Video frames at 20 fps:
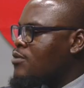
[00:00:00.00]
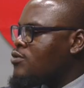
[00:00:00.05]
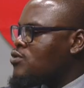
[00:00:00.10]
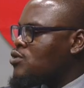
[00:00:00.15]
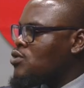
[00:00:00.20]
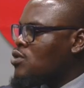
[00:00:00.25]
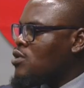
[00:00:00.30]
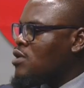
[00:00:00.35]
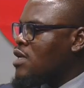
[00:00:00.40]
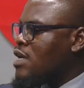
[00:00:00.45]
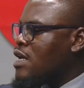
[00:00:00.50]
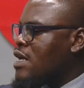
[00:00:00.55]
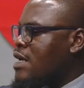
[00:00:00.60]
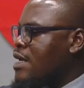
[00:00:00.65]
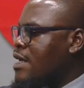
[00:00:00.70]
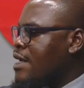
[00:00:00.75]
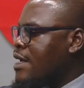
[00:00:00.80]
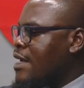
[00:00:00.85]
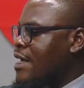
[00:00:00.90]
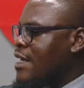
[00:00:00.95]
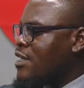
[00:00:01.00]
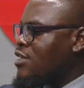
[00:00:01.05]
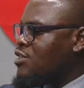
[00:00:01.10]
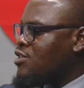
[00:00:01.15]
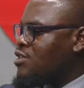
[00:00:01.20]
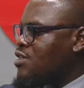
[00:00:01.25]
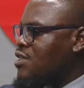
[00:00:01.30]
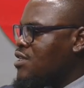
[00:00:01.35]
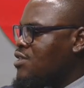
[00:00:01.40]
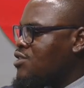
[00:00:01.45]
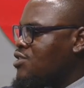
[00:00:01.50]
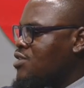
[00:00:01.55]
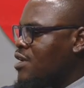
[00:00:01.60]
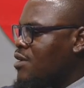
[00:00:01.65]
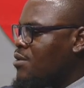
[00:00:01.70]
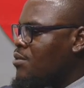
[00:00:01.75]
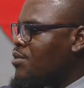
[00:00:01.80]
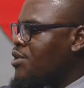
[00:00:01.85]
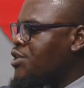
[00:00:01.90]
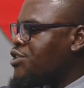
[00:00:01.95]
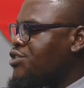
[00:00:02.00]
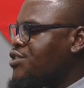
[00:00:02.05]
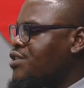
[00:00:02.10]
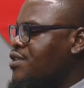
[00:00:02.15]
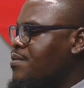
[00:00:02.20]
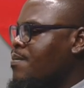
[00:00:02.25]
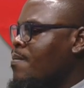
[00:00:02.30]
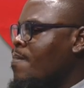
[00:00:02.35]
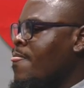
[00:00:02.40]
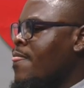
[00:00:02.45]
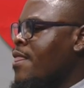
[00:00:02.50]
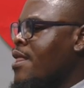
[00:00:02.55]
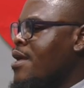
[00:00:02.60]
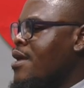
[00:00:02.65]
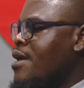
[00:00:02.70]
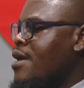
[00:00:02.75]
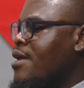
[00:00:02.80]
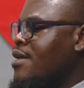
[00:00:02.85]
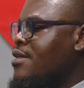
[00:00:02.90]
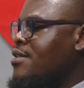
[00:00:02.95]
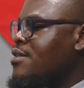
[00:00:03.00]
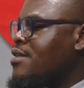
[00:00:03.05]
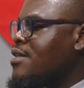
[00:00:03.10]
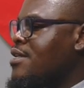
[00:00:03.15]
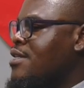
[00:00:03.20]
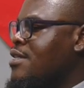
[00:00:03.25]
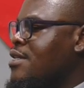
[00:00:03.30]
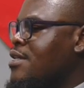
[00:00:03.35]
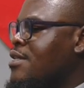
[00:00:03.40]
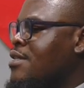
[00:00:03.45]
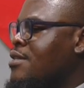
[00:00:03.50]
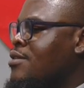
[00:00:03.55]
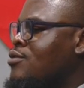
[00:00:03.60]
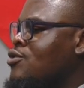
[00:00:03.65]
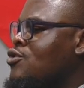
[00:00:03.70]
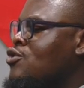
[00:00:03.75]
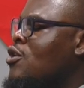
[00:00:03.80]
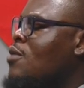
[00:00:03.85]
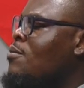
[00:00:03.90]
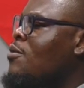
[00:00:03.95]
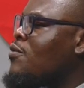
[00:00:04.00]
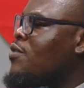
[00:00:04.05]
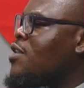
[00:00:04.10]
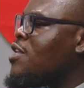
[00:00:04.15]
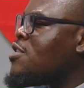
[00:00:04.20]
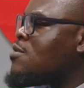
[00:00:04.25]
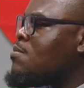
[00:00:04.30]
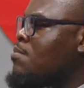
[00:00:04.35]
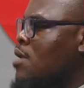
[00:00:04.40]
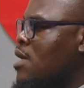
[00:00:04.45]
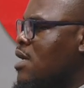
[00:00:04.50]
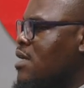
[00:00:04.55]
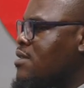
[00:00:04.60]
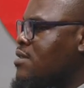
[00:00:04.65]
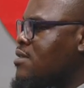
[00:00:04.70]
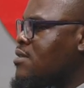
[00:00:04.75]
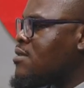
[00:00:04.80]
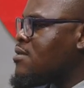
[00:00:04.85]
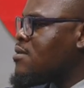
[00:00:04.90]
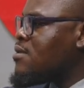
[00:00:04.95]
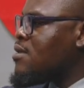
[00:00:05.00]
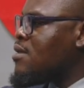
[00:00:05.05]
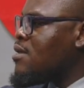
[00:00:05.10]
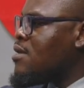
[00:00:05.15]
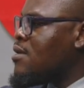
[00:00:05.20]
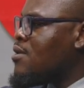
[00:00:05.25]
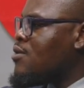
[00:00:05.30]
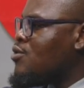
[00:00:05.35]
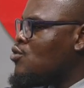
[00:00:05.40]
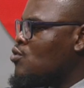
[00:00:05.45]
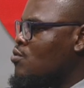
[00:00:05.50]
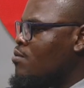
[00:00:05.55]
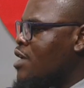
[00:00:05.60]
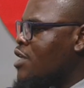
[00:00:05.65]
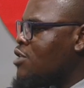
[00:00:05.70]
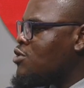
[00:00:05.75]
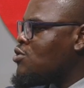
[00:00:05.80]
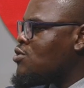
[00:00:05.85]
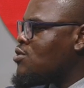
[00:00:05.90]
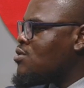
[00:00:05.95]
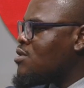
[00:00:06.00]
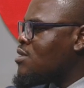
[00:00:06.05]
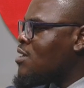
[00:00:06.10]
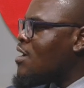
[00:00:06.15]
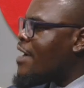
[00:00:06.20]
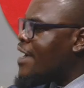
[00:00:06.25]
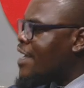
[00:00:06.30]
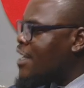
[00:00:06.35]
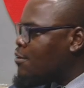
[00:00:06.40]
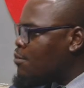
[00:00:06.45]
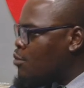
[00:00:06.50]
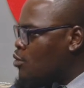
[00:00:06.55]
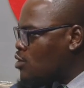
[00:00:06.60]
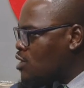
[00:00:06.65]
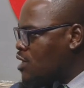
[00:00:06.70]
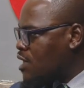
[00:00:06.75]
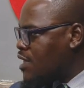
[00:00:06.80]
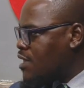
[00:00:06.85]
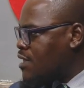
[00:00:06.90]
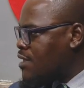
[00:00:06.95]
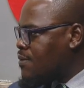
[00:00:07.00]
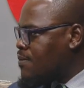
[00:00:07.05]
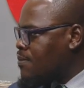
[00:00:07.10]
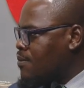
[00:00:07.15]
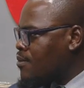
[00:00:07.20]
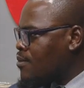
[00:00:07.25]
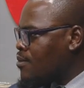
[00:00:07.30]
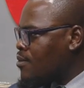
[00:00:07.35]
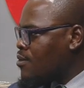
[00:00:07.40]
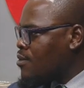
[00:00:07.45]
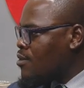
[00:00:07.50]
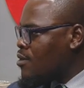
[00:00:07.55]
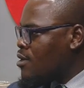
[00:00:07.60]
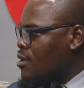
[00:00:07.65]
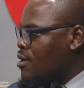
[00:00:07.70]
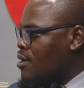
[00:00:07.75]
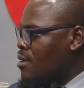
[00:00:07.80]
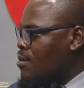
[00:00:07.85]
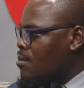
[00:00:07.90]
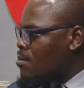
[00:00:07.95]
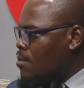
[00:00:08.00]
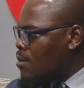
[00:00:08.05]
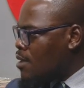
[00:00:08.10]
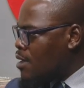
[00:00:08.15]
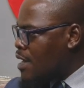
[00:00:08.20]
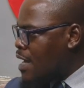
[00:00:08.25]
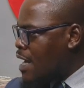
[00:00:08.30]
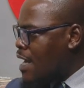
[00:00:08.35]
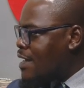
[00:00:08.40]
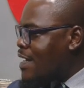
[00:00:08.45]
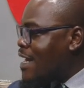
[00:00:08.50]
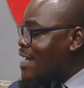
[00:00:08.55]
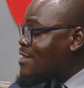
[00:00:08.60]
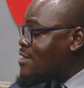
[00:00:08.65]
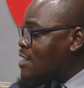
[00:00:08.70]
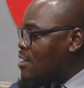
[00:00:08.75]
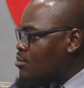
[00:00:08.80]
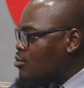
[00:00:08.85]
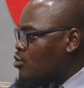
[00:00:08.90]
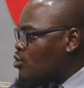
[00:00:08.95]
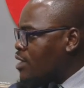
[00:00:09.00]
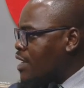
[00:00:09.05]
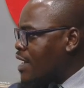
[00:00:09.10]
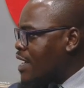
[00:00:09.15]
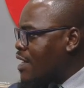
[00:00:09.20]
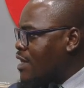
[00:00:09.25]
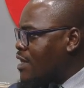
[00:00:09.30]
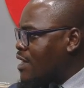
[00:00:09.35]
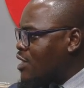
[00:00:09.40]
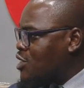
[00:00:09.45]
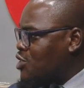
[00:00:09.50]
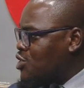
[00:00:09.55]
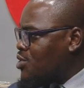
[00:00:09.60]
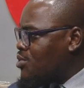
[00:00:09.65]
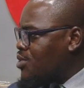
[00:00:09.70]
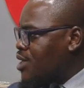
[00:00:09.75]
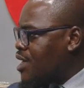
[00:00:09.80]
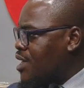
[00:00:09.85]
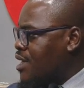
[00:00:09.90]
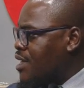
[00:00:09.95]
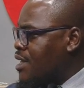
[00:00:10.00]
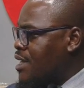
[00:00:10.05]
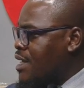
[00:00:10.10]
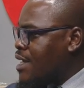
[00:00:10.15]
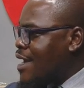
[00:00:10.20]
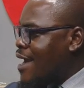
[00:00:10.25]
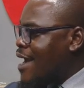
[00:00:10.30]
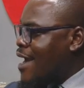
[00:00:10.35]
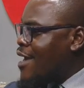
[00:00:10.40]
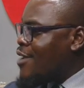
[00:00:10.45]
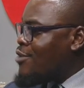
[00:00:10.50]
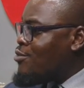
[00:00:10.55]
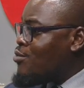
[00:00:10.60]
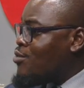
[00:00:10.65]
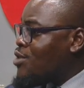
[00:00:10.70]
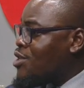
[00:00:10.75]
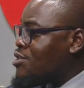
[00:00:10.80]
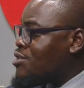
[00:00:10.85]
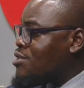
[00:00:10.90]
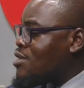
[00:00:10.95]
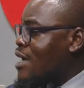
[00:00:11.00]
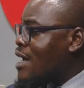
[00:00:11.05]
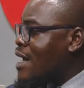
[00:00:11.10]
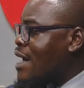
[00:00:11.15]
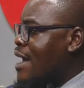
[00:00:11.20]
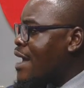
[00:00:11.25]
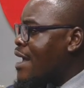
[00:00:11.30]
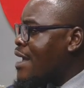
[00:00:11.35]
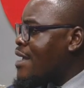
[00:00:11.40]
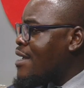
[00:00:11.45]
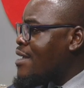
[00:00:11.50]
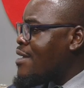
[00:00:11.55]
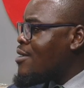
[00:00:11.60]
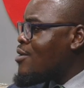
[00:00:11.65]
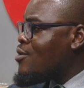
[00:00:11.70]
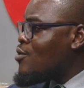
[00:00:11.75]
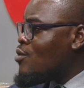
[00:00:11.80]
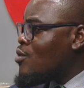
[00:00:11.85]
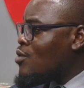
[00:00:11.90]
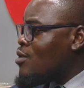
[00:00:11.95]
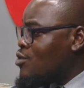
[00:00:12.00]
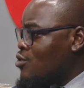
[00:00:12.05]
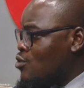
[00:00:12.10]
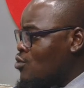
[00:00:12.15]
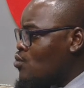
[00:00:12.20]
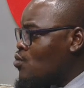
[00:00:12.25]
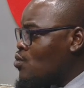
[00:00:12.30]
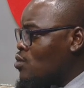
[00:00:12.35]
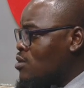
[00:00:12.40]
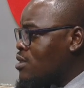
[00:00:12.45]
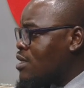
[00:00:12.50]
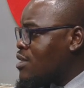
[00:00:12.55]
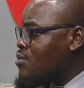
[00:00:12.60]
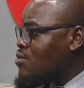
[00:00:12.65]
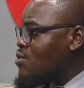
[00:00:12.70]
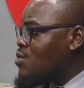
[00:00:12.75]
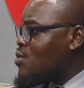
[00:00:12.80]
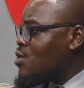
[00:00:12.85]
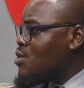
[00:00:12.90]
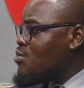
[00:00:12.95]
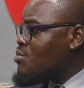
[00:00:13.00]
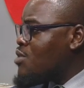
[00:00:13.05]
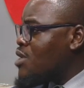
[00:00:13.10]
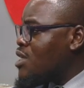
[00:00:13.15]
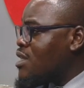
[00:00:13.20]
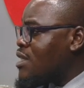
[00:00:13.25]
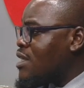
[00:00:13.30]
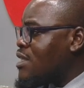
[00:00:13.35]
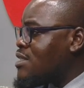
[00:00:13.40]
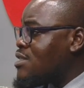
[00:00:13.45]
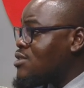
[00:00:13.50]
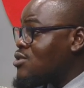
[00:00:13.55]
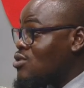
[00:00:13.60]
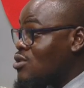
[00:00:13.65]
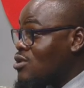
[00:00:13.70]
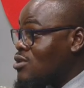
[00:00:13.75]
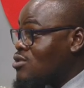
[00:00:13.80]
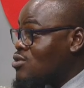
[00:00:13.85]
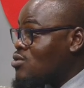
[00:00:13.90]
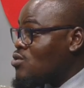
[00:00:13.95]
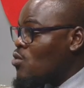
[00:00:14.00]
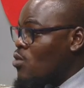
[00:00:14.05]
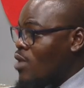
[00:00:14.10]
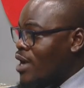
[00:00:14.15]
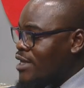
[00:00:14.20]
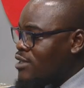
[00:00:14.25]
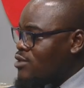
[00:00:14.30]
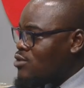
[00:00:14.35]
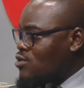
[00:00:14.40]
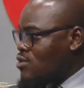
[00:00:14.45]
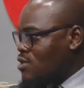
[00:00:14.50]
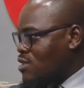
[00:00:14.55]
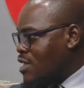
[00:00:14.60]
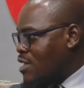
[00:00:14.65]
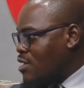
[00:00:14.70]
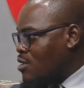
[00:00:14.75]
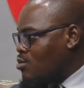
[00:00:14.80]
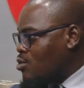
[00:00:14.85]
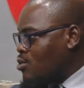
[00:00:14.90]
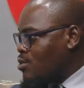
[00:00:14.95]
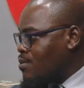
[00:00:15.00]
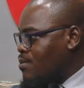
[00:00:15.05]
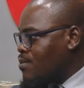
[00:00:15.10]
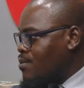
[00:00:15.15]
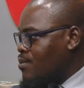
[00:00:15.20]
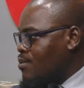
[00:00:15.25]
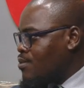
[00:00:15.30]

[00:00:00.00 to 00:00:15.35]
solar energy generation. Uh, some of these parts you mentioned are imported and assembled here in Nigeria, and which I you would agree with me that it's not quite sustainable